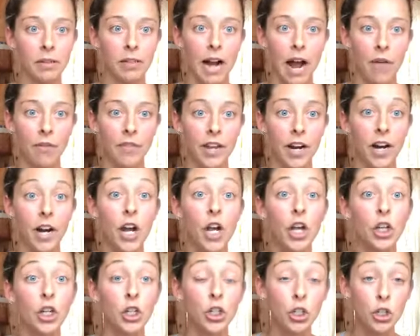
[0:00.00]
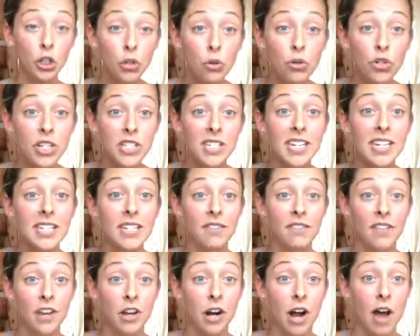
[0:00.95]
are out there. You just need to
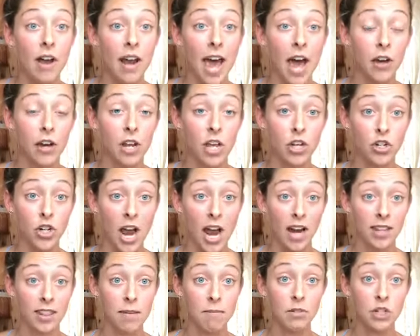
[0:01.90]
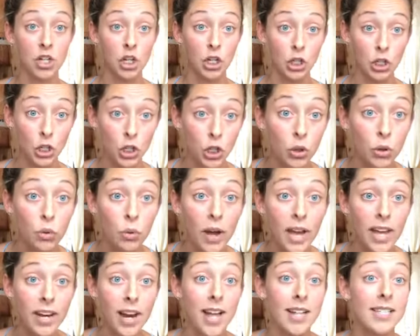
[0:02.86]
figure out how to attract them to you
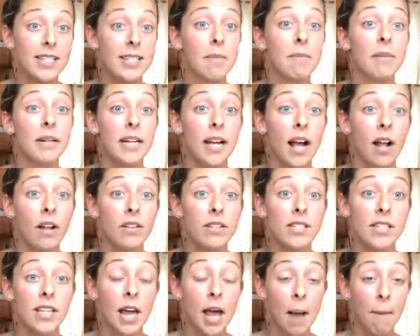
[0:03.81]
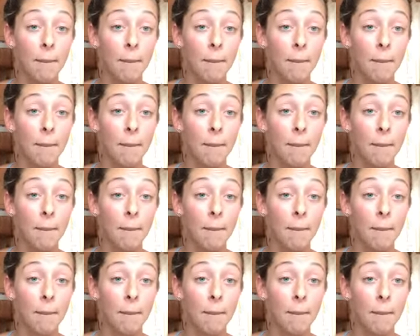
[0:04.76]
and not somebody else.